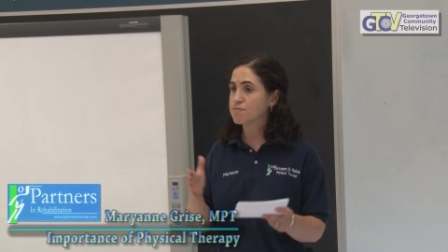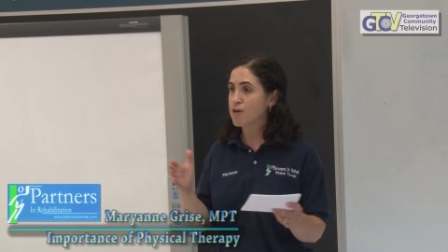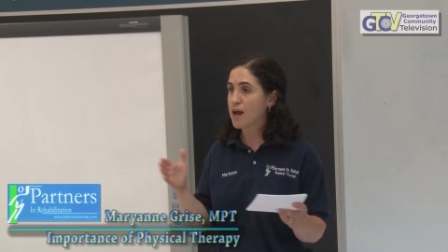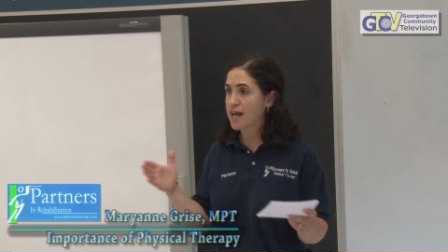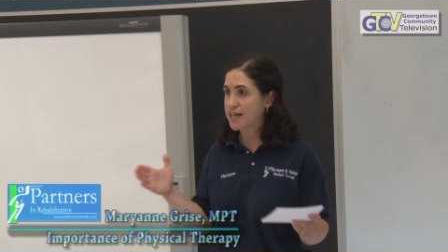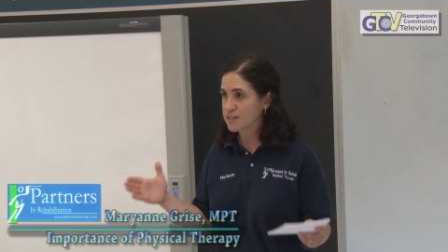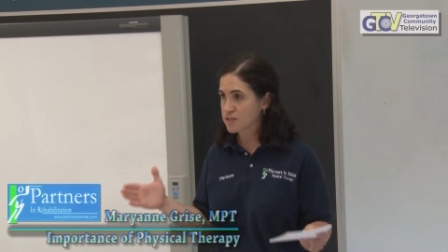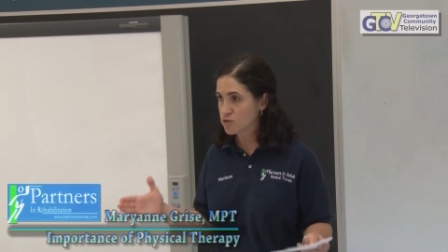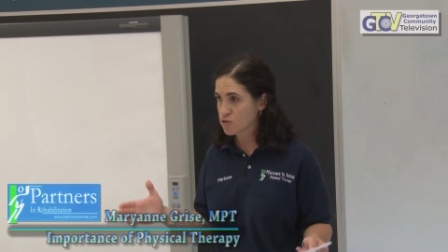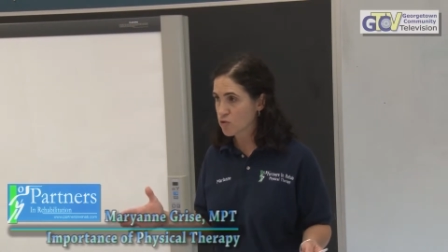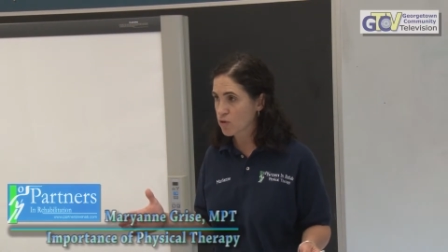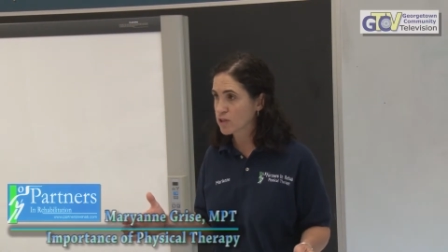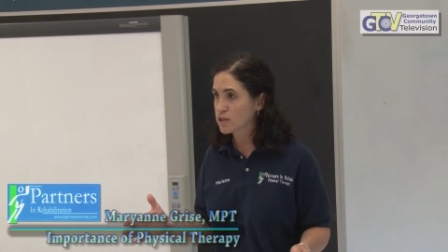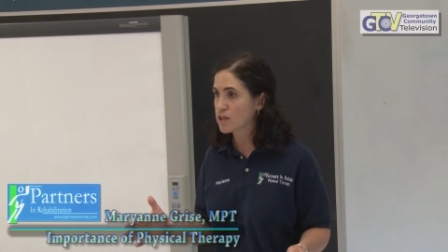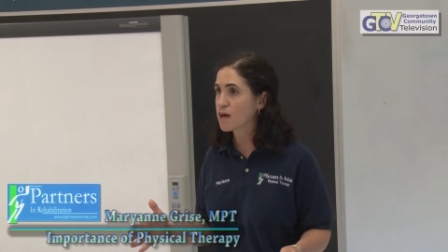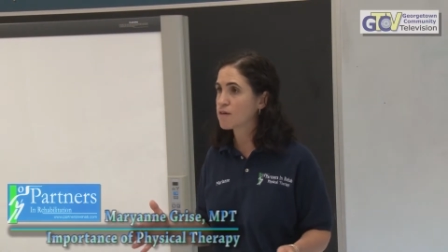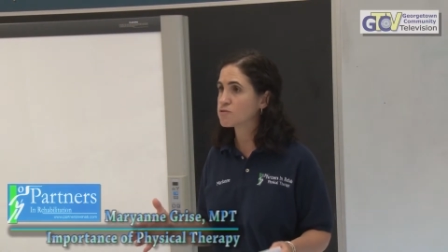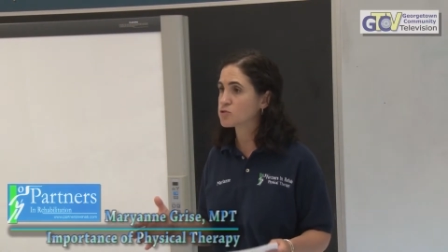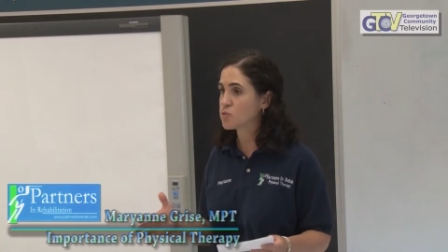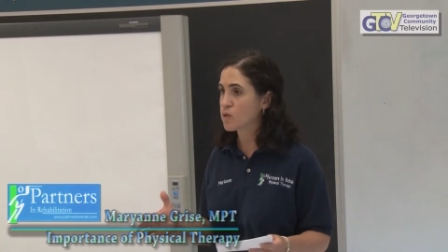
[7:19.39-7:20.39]
friends or
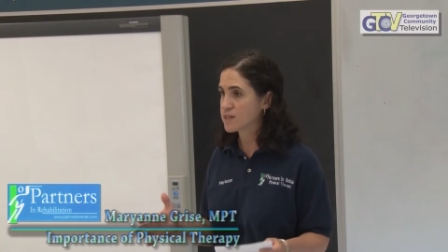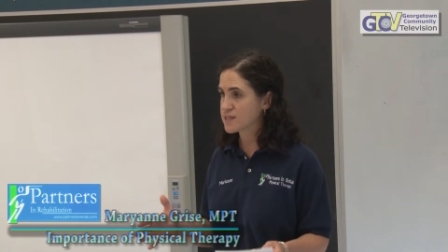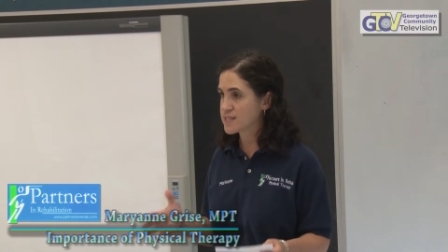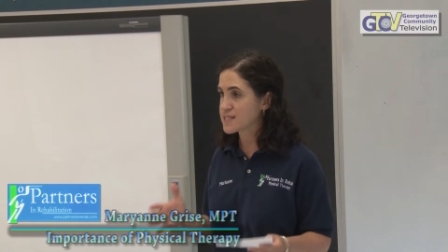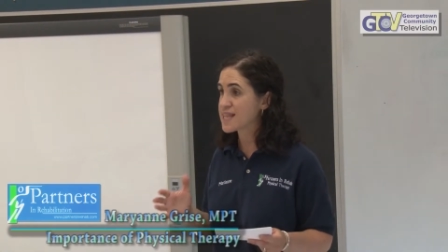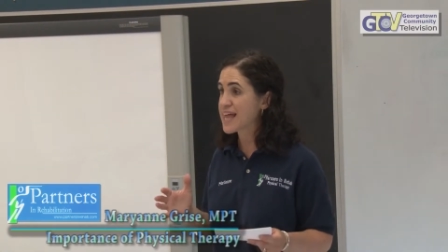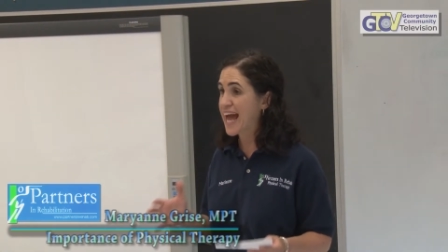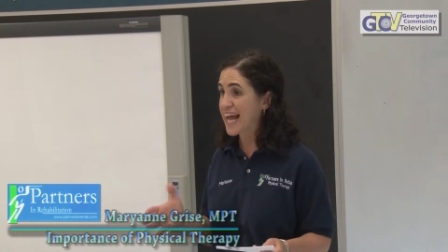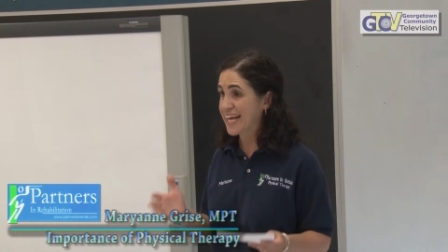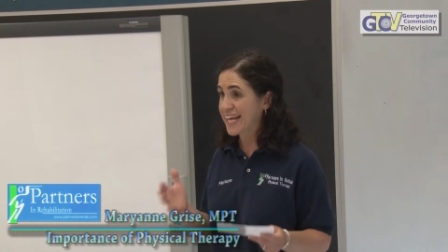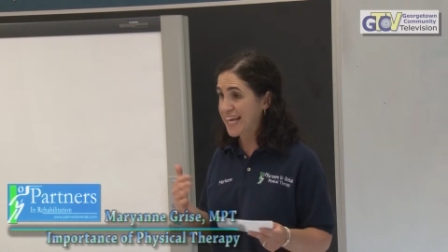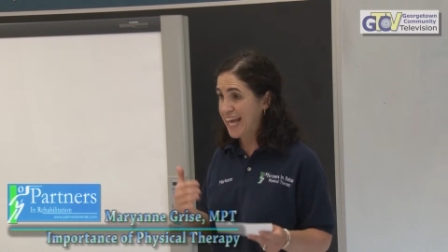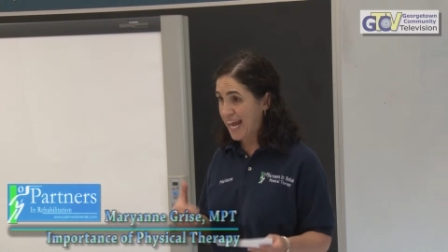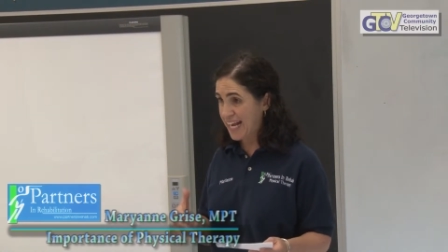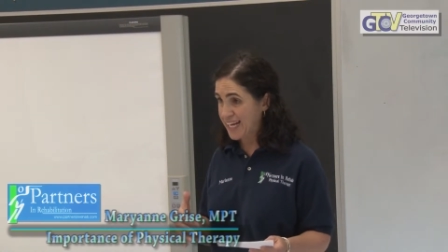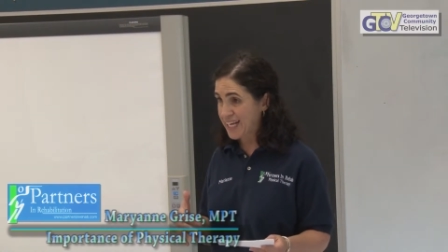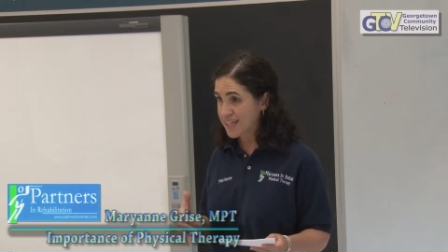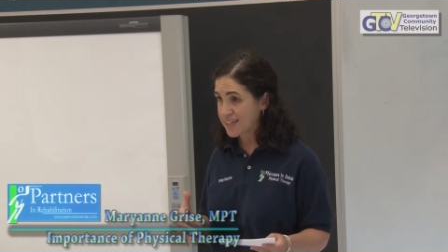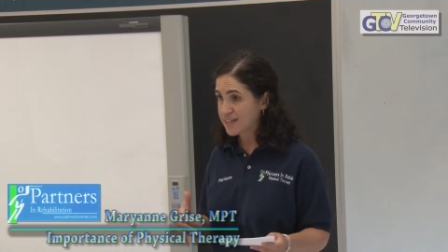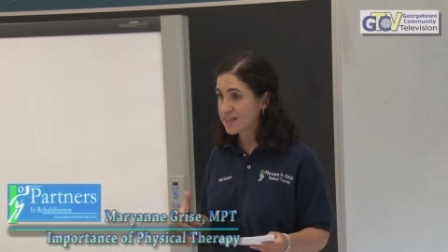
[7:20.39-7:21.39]
loved ones that
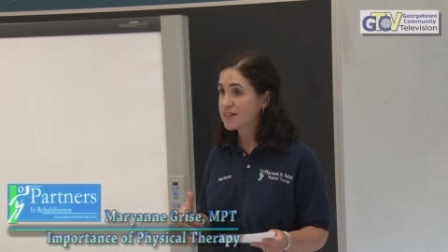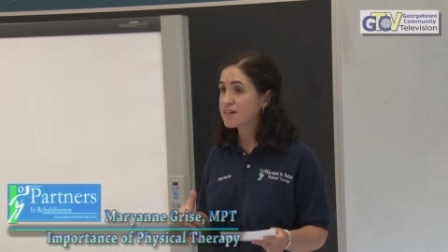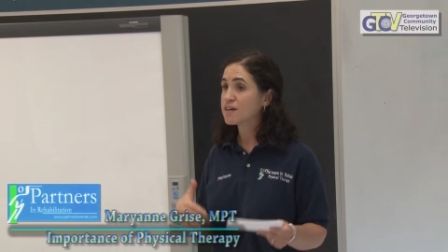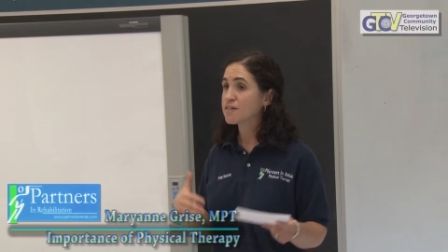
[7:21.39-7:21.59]
get it,